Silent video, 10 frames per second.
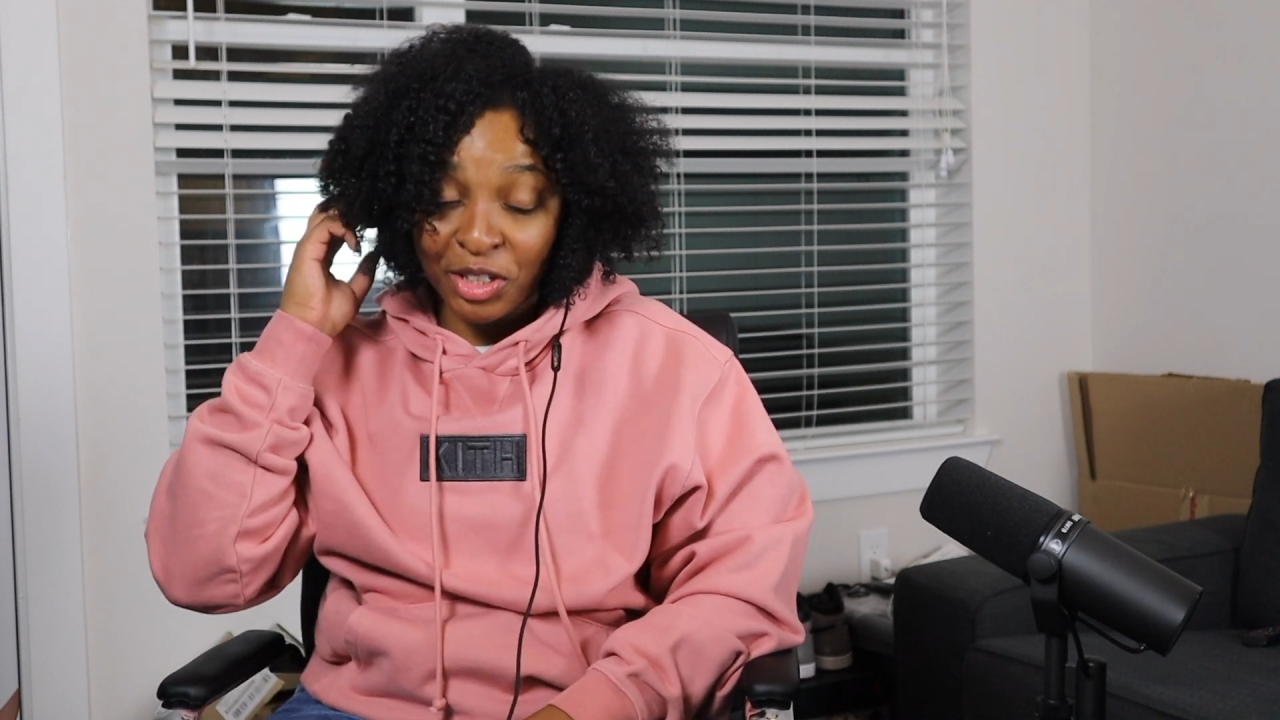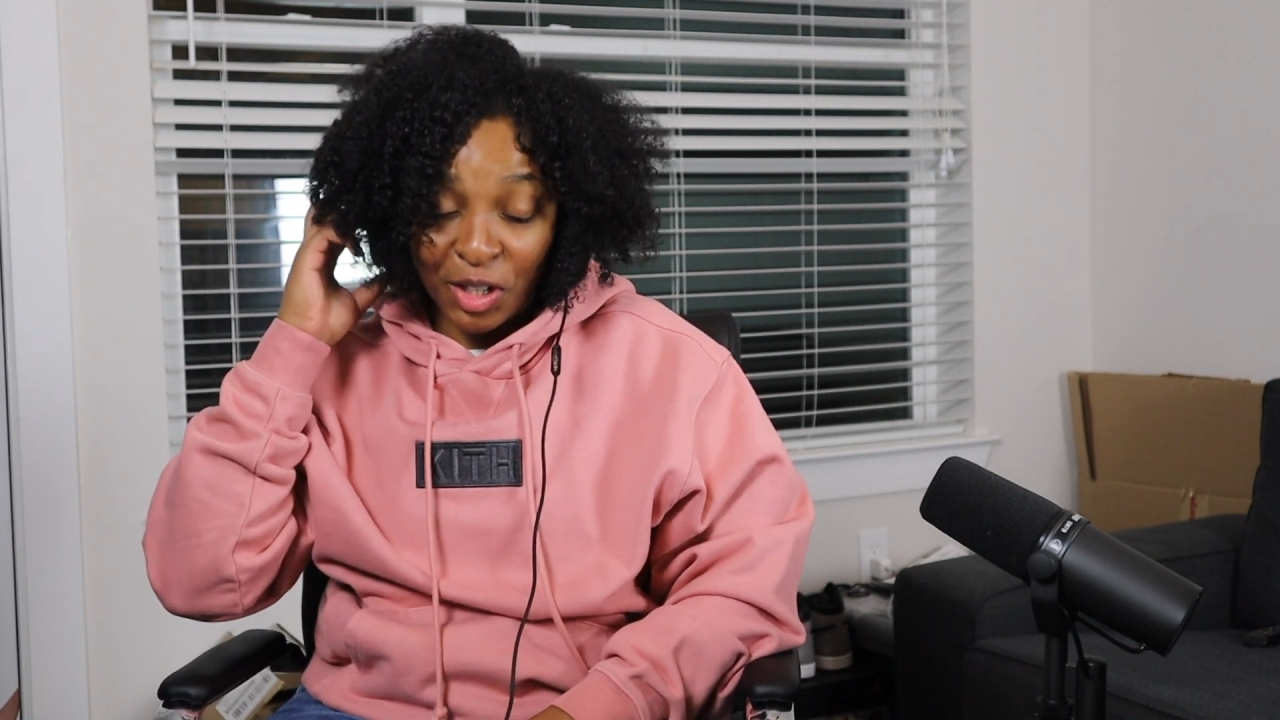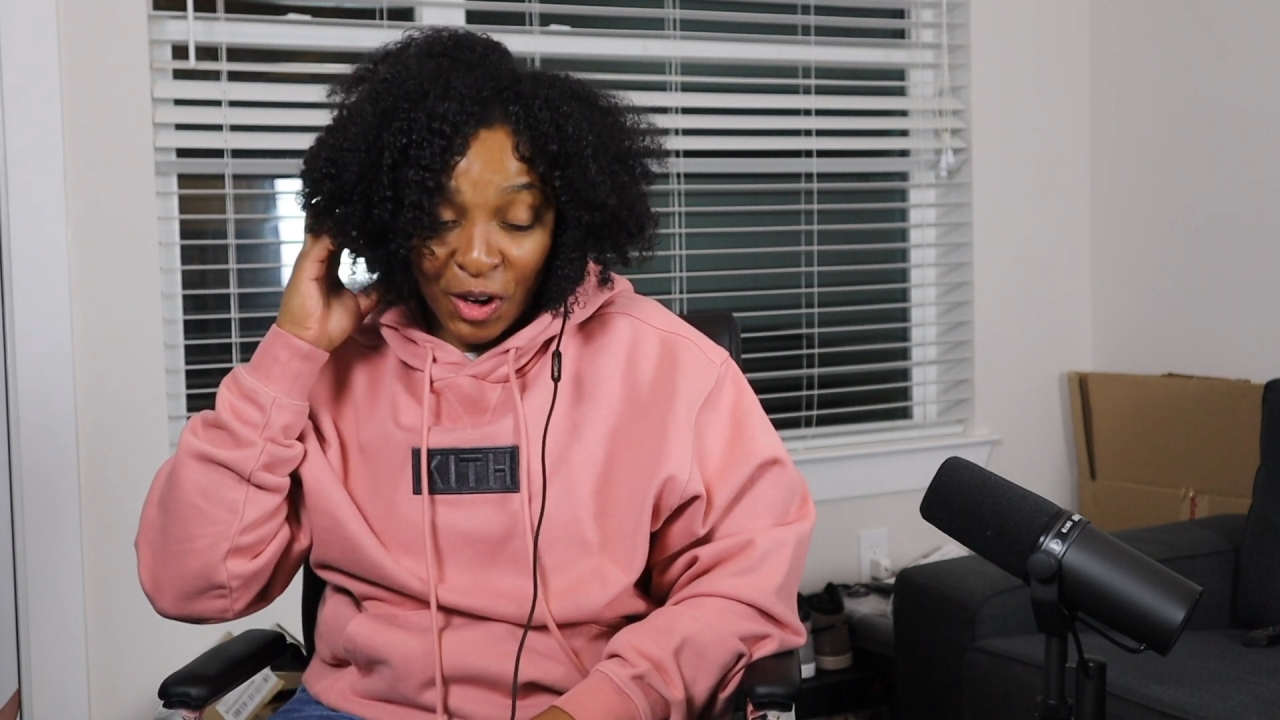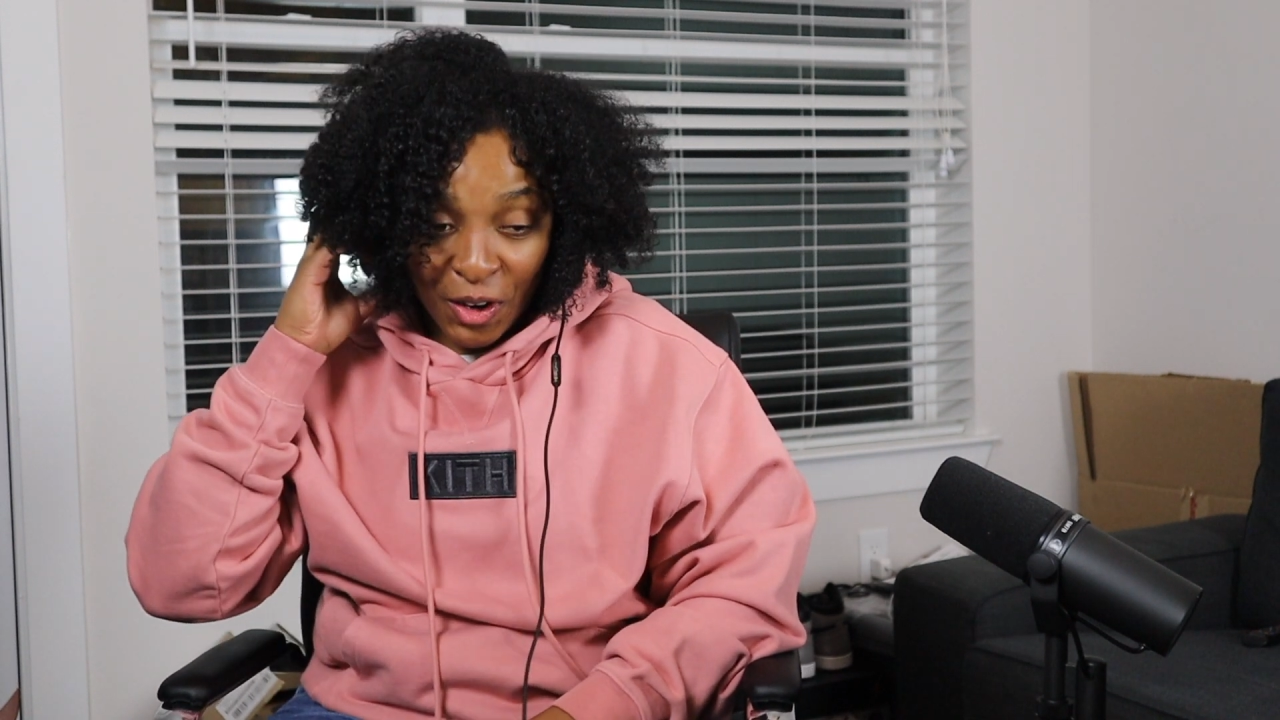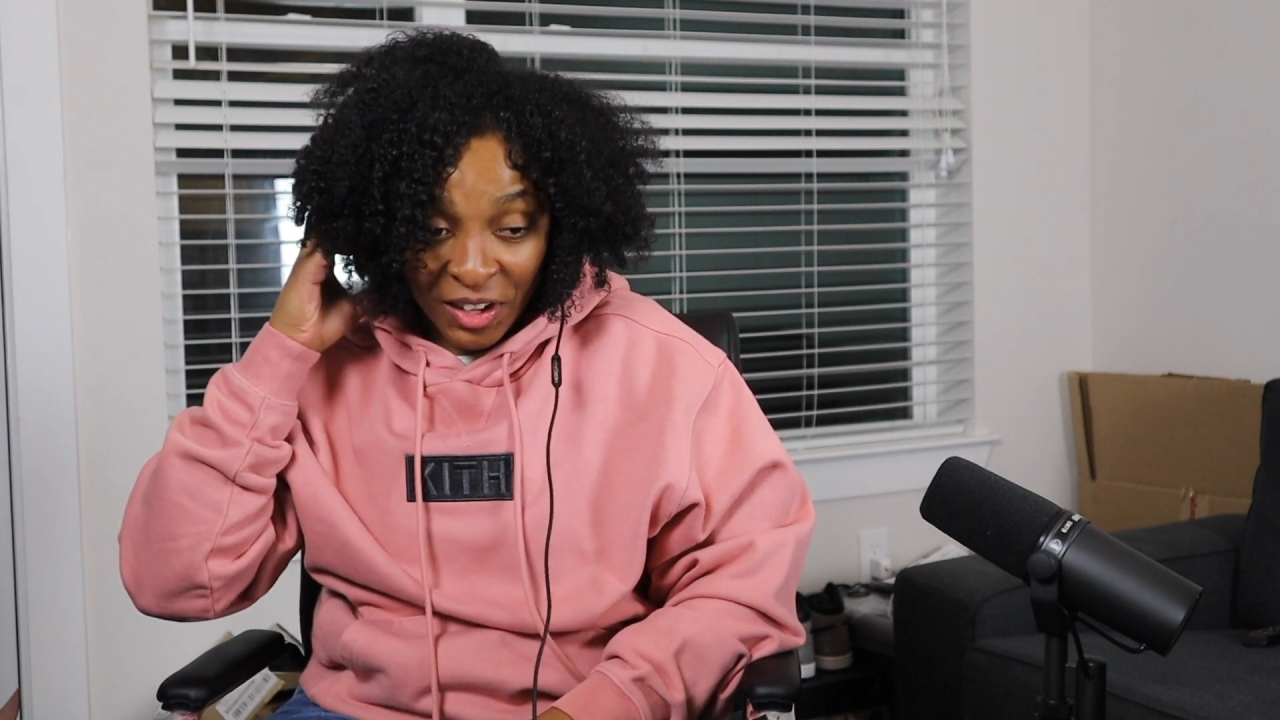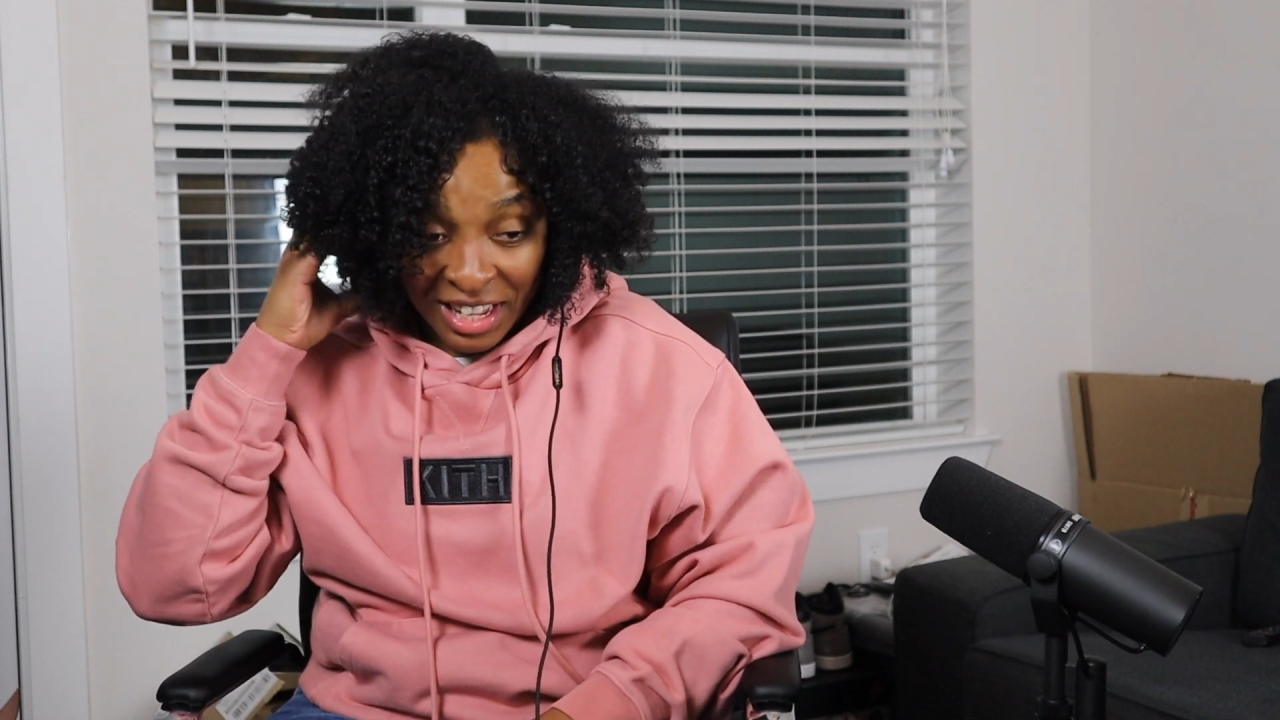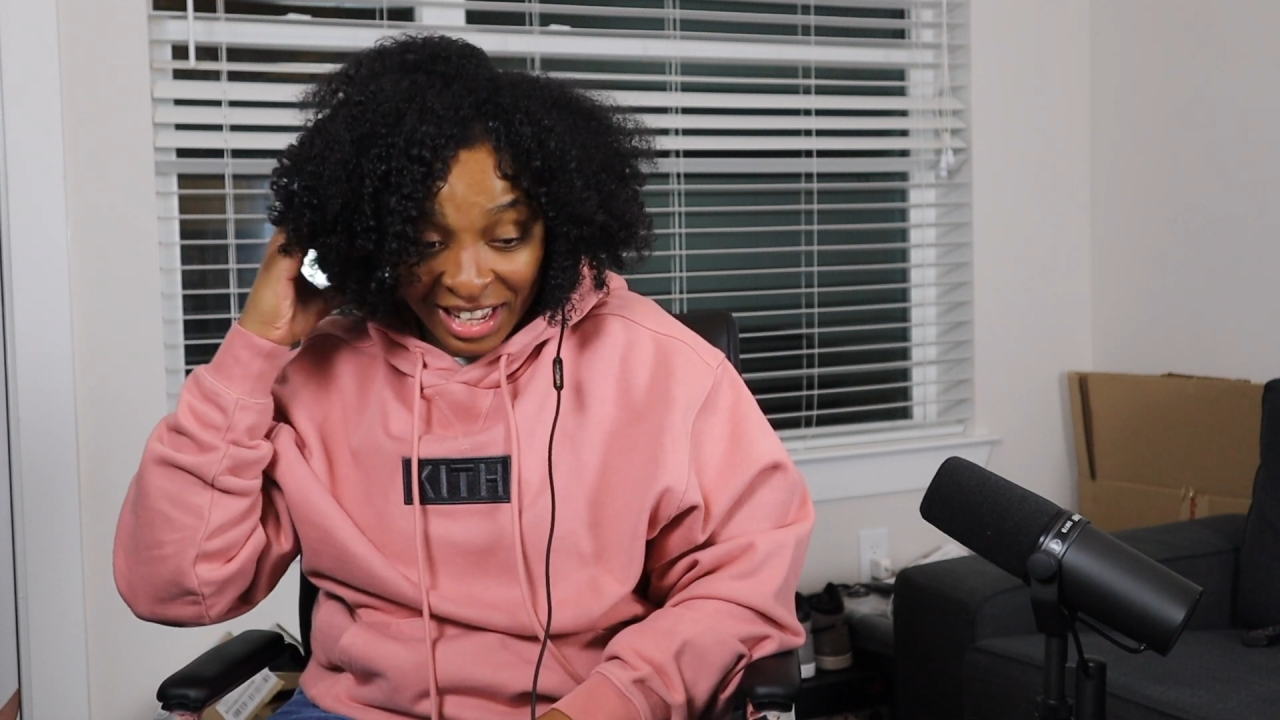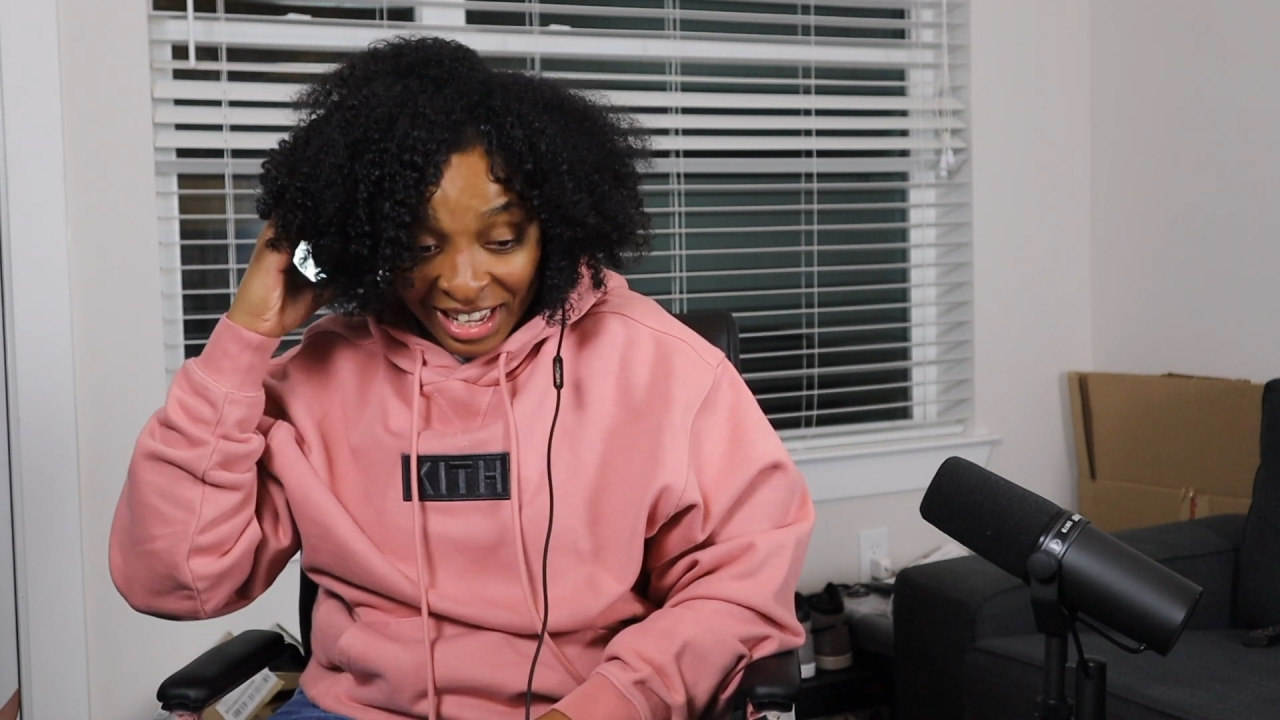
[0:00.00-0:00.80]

it, y'all.